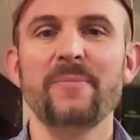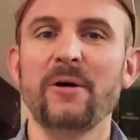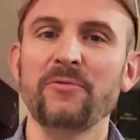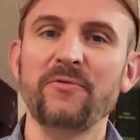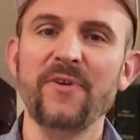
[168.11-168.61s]

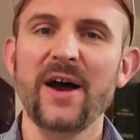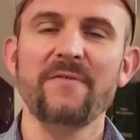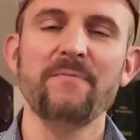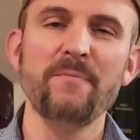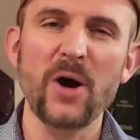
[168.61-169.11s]
about
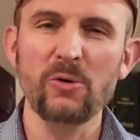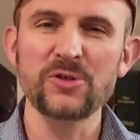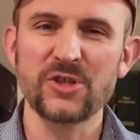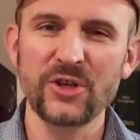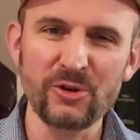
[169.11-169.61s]
5
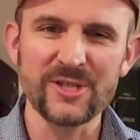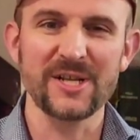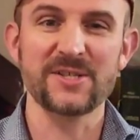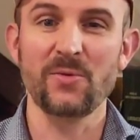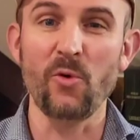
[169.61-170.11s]
most
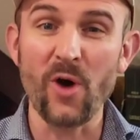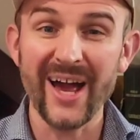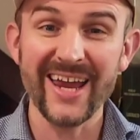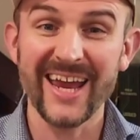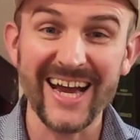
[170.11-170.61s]
useless
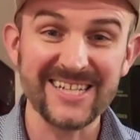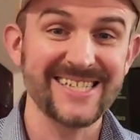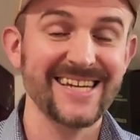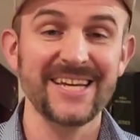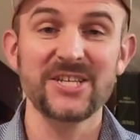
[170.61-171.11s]
wine
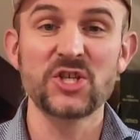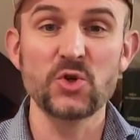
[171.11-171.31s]
gadgets in